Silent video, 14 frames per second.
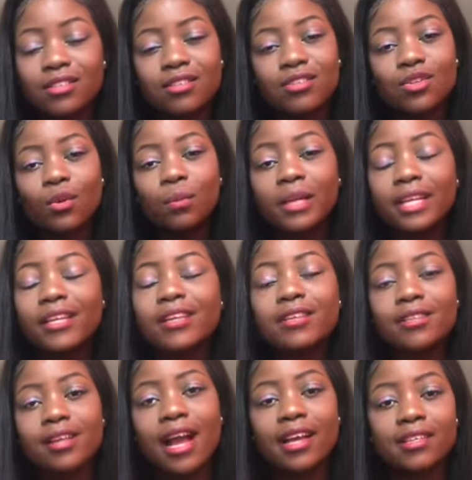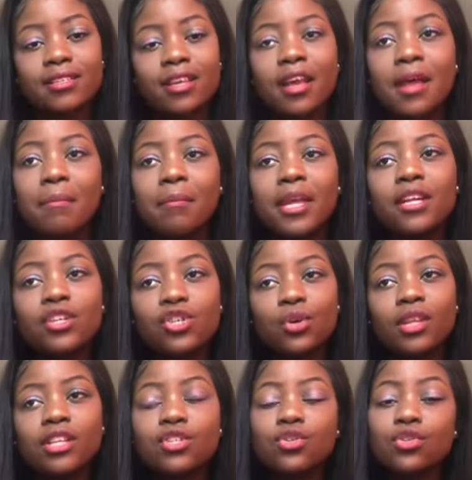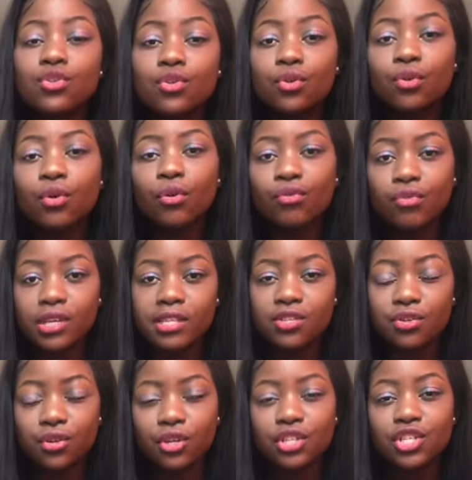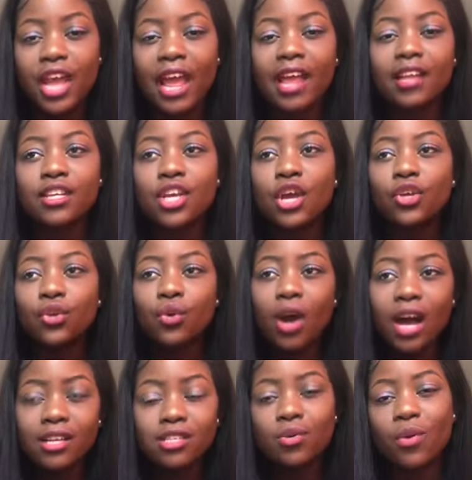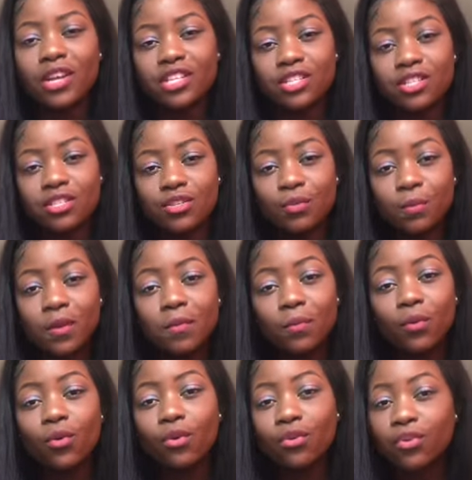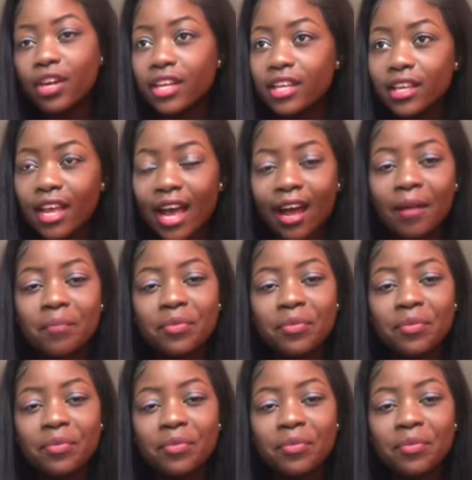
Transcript: So please, guys, make sure that you do your research and you ask questions to people who are already here.